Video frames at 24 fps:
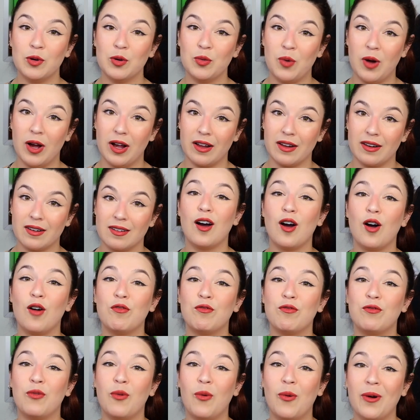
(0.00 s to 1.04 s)
1,
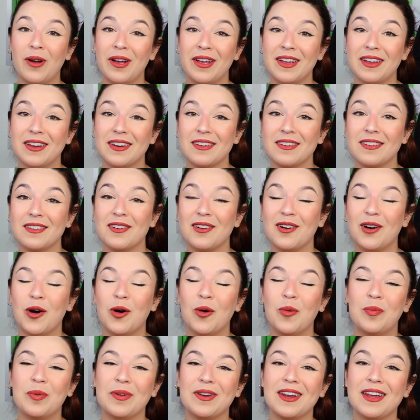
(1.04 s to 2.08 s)
avoid
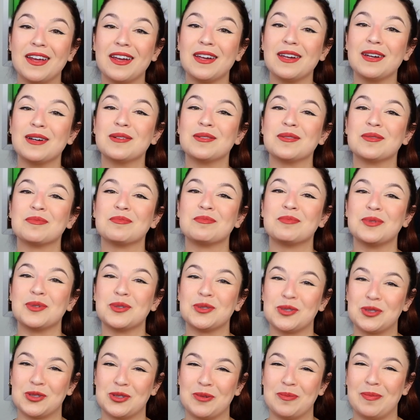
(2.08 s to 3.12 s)
opening
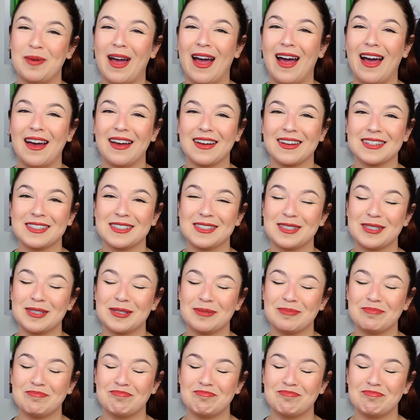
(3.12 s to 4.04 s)
booster packs.